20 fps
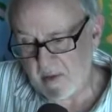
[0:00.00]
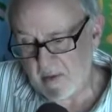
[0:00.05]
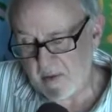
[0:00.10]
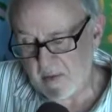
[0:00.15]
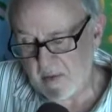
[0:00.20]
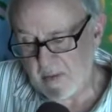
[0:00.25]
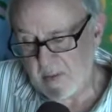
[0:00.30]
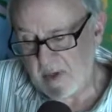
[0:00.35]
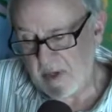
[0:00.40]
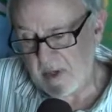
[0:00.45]

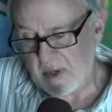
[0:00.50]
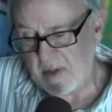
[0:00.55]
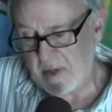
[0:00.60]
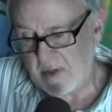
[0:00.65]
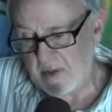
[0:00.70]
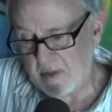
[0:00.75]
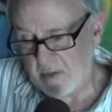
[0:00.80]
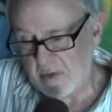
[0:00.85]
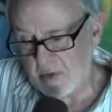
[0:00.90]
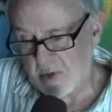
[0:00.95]
was meeting
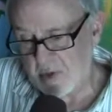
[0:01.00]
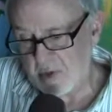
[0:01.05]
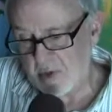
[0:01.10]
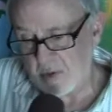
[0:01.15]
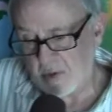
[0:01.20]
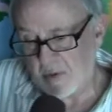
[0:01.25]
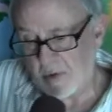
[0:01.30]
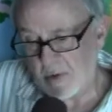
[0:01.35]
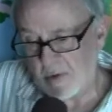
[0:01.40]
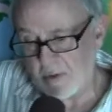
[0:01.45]
these
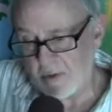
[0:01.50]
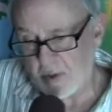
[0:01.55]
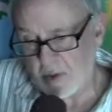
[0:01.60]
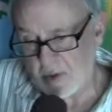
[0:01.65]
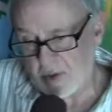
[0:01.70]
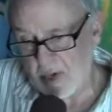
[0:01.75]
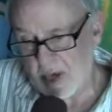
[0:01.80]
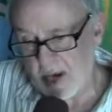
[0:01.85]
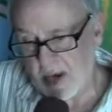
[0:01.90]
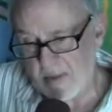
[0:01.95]
musicians for the
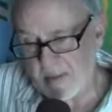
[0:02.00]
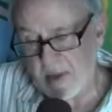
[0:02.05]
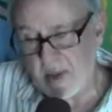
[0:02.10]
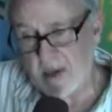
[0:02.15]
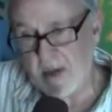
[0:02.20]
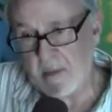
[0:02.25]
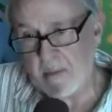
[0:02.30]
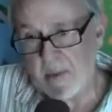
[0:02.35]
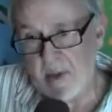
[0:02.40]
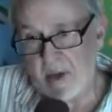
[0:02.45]
first time
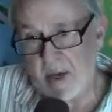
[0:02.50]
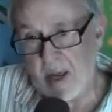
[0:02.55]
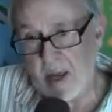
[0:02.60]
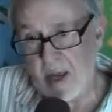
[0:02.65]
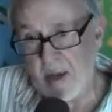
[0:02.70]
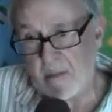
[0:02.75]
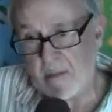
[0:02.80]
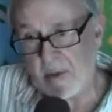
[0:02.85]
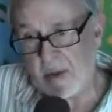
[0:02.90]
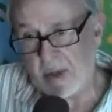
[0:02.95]
that had been
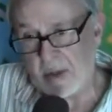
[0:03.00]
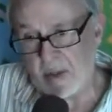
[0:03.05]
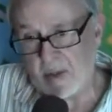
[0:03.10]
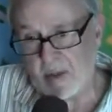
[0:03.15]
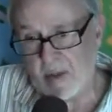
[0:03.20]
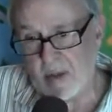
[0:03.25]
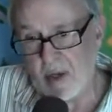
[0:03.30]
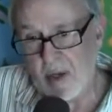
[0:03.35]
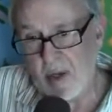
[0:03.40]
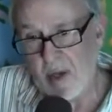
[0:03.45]

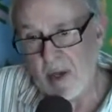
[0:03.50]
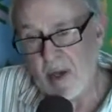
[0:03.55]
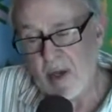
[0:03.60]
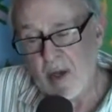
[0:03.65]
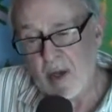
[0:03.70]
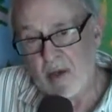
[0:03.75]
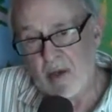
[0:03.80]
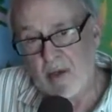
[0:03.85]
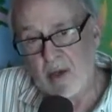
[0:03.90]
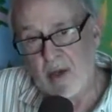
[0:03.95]
handpicked
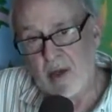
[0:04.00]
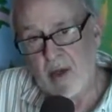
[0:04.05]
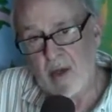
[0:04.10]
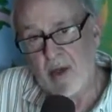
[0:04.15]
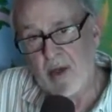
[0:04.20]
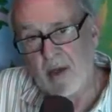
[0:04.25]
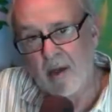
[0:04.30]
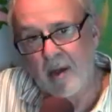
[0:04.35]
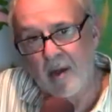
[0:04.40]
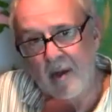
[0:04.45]

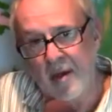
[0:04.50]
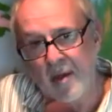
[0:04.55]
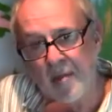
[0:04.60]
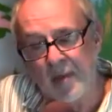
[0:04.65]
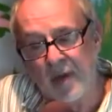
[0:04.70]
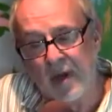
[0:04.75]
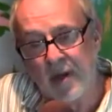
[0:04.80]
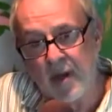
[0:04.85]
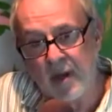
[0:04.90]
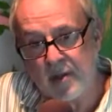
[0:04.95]

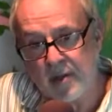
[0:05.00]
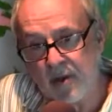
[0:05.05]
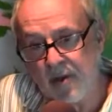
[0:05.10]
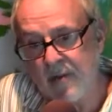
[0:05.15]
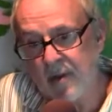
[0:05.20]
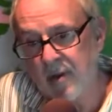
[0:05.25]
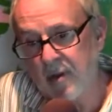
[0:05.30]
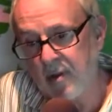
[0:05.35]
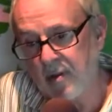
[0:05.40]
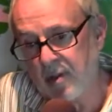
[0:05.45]
because
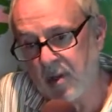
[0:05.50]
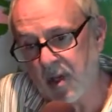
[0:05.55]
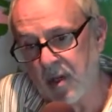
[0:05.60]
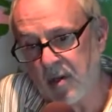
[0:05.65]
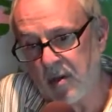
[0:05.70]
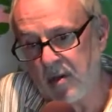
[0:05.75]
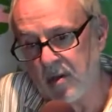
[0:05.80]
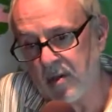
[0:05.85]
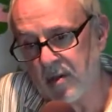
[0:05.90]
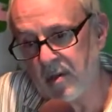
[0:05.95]
of their
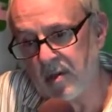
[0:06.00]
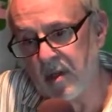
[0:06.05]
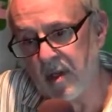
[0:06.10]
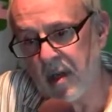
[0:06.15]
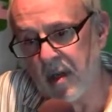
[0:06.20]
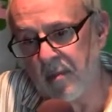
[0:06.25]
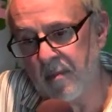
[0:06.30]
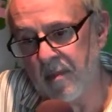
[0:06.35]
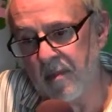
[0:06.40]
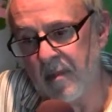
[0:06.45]
skills
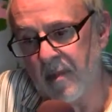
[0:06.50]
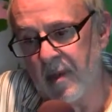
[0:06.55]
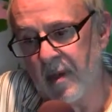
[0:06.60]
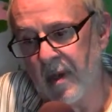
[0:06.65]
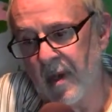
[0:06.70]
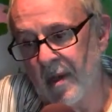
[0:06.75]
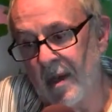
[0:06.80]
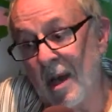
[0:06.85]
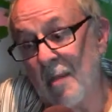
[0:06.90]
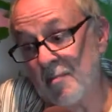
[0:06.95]
at
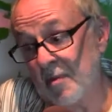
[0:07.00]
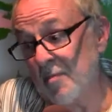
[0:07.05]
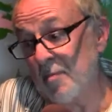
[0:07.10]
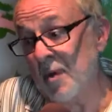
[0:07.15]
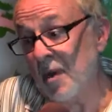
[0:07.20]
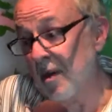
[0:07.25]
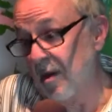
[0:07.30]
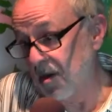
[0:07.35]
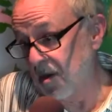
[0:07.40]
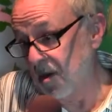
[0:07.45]

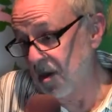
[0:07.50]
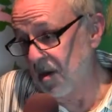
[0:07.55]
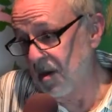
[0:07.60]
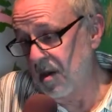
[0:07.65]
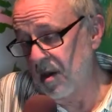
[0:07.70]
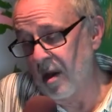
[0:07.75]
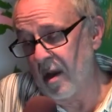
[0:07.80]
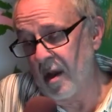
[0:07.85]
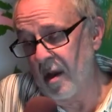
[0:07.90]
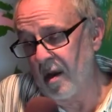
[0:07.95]

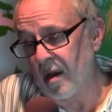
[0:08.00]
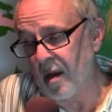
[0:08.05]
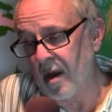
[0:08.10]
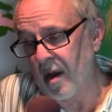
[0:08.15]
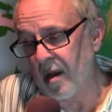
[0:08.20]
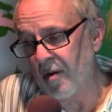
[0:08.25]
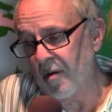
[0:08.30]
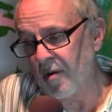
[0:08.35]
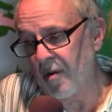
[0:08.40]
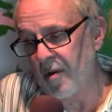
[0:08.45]
adaptability, and
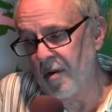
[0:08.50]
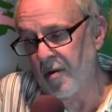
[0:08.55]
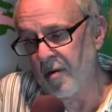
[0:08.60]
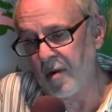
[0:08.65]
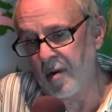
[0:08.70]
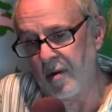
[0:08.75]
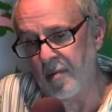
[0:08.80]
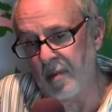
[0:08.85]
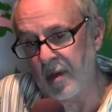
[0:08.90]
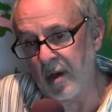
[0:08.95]
I
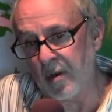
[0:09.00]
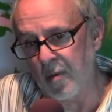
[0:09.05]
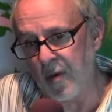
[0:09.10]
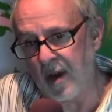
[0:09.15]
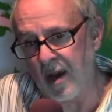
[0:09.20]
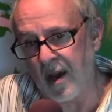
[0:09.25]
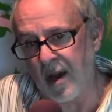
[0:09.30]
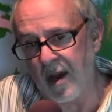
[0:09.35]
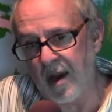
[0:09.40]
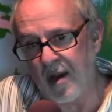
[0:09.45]
learned in a big
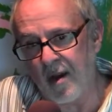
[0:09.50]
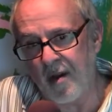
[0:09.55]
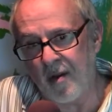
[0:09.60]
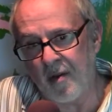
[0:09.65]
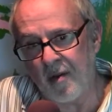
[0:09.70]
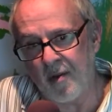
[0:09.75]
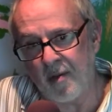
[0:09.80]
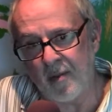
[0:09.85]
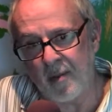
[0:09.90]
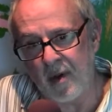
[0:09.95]
way
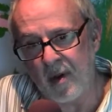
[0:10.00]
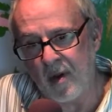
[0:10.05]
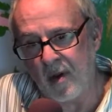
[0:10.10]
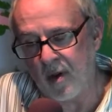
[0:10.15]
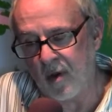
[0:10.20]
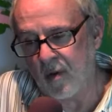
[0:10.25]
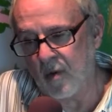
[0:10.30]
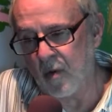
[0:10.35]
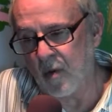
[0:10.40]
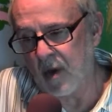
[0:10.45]
how
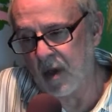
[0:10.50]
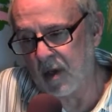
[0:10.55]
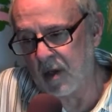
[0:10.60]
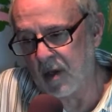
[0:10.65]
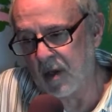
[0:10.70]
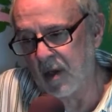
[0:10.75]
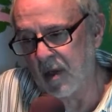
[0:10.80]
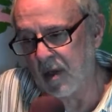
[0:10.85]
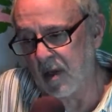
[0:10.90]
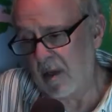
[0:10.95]

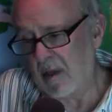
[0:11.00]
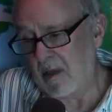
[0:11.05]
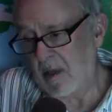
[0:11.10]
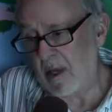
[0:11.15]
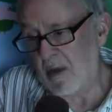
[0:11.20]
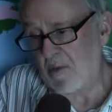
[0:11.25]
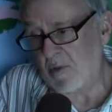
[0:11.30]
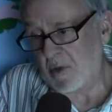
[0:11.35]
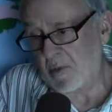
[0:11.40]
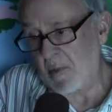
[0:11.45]
quickly
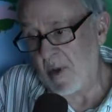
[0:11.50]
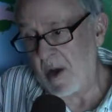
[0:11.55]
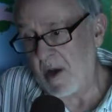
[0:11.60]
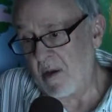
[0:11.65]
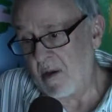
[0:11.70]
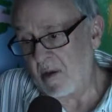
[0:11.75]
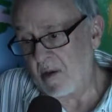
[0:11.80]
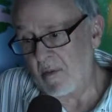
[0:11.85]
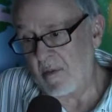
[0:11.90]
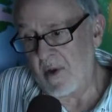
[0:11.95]
they
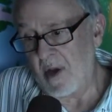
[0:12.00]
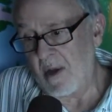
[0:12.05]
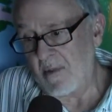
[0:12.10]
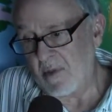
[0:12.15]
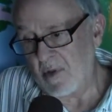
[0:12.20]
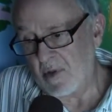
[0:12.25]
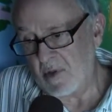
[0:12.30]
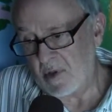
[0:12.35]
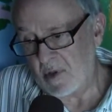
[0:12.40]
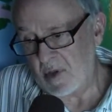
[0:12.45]
responded to my
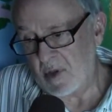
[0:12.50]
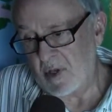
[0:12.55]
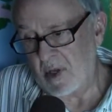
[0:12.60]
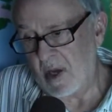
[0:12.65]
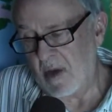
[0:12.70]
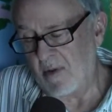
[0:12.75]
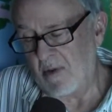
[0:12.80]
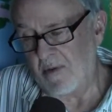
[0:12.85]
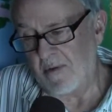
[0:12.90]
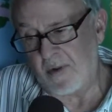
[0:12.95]

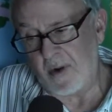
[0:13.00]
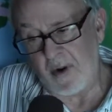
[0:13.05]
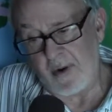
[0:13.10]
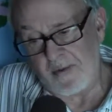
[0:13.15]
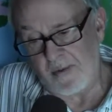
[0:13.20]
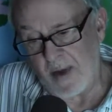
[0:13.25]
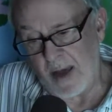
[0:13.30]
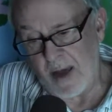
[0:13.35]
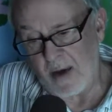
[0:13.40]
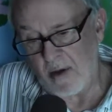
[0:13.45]
music. I was
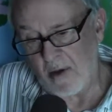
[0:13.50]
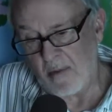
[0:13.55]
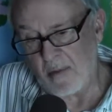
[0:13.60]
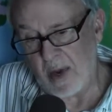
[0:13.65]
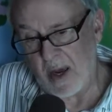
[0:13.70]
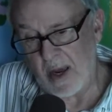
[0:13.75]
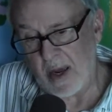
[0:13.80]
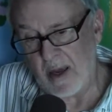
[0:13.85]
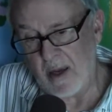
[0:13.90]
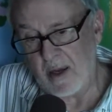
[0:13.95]
very flattered
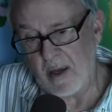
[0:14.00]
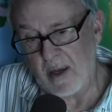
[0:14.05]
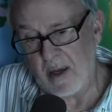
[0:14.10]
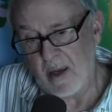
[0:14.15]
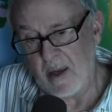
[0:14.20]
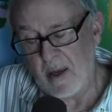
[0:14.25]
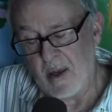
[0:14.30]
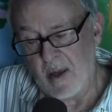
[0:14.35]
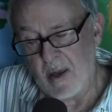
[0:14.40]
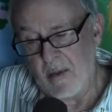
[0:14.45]
by
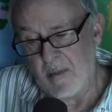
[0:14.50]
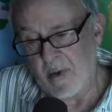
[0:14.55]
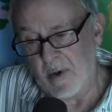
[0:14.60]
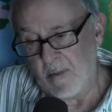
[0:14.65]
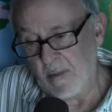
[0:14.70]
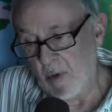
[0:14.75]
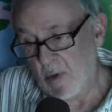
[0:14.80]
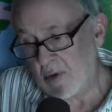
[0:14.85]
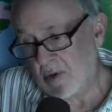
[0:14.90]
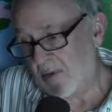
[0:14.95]
it,
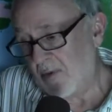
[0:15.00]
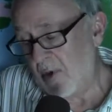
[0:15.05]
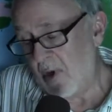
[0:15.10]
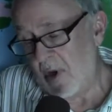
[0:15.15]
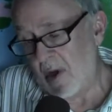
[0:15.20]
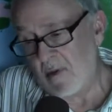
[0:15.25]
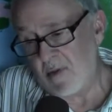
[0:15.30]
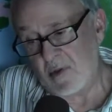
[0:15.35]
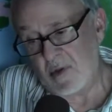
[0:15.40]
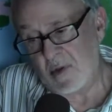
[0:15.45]
but most of
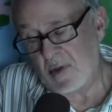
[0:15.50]
all, I was